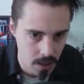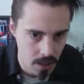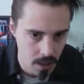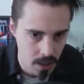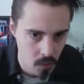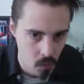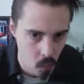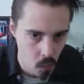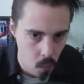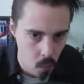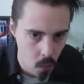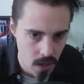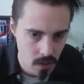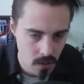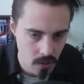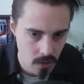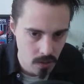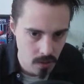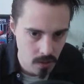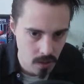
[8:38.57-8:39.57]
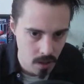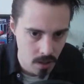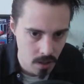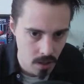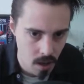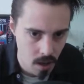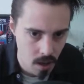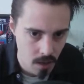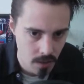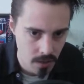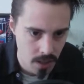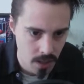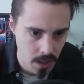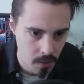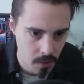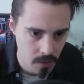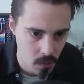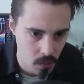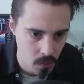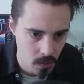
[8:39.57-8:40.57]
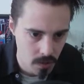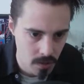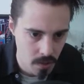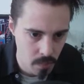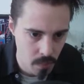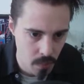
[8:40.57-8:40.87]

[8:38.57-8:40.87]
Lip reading: It wastes a turn hardening because it wants to